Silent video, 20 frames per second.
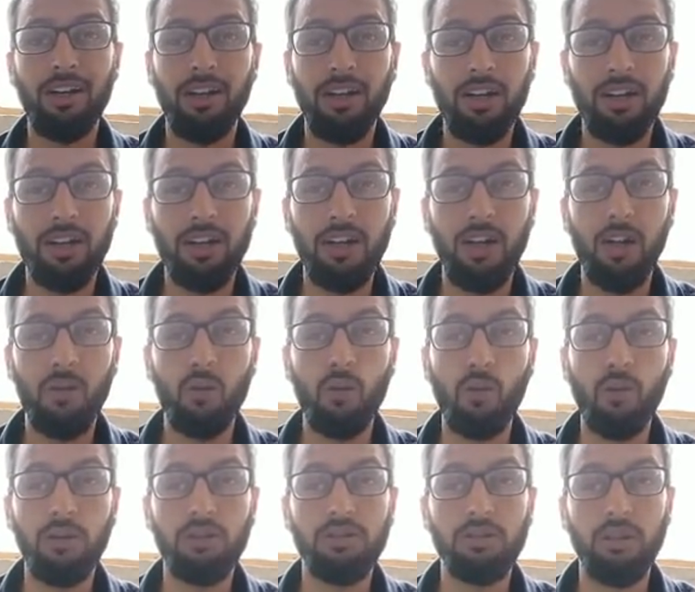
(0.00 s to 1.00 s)
critical
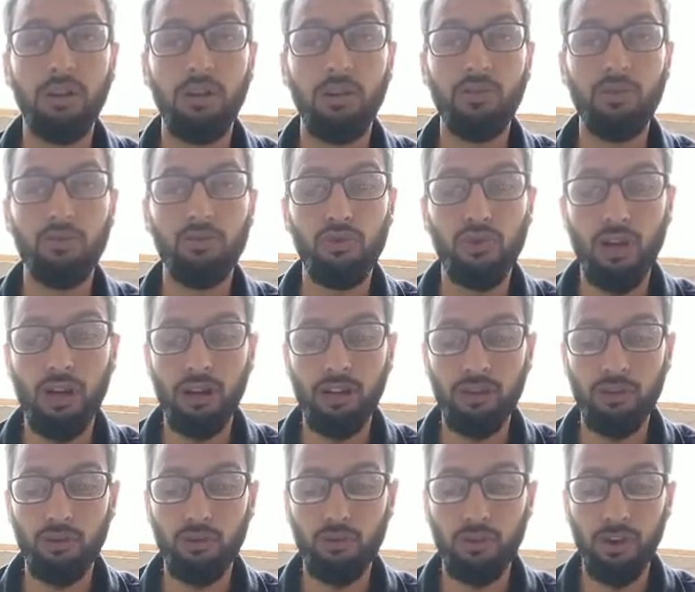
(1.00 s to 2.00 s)
works of
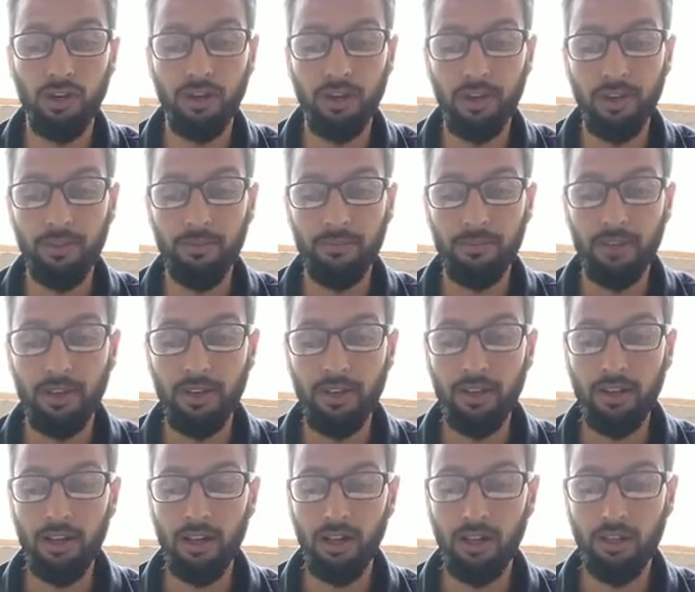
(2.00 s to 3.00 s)
John Dryden.
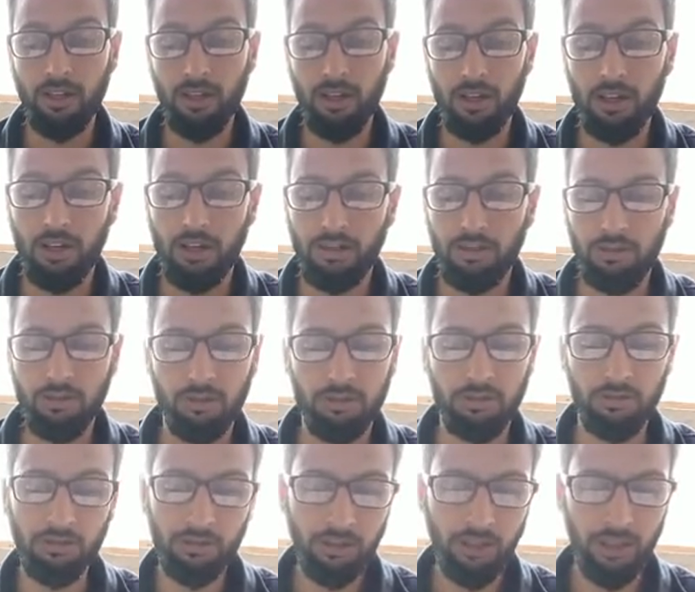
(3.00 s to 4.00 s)
And
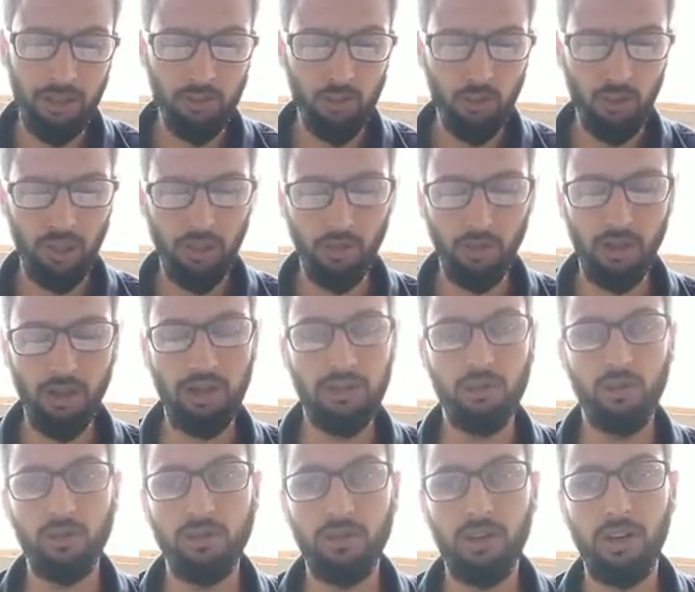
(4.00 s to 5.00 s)
as we have
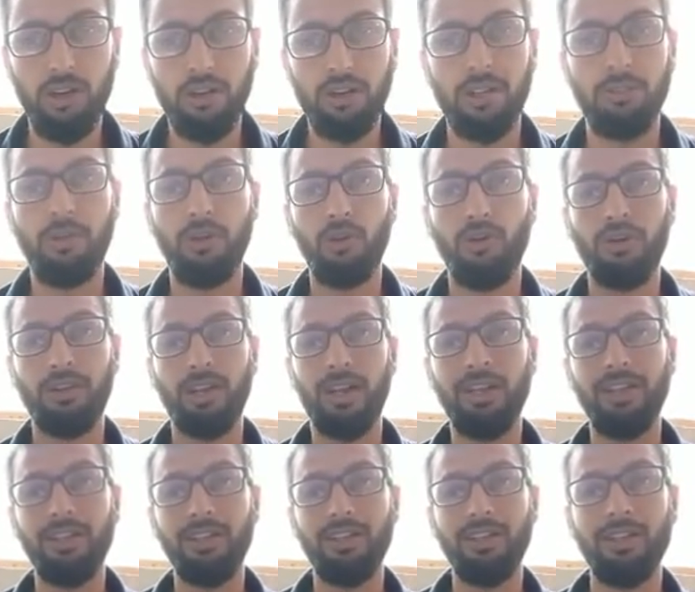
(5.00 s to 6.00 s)
also talked about
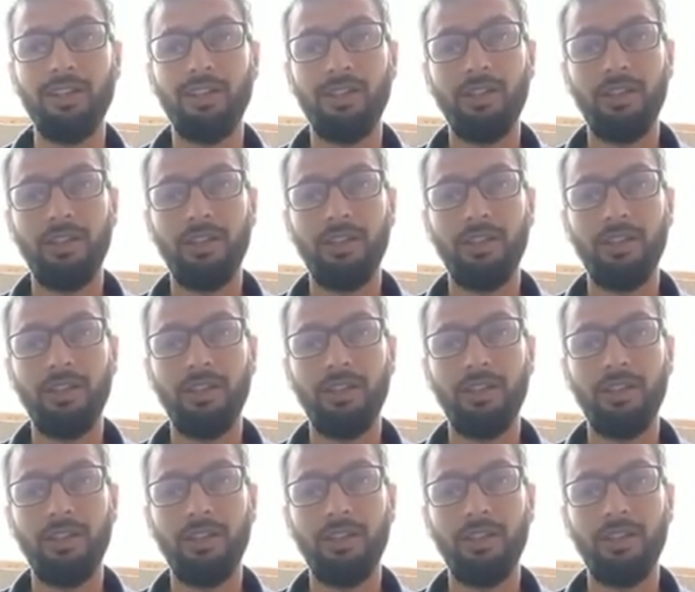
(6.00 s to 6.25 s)
Dryden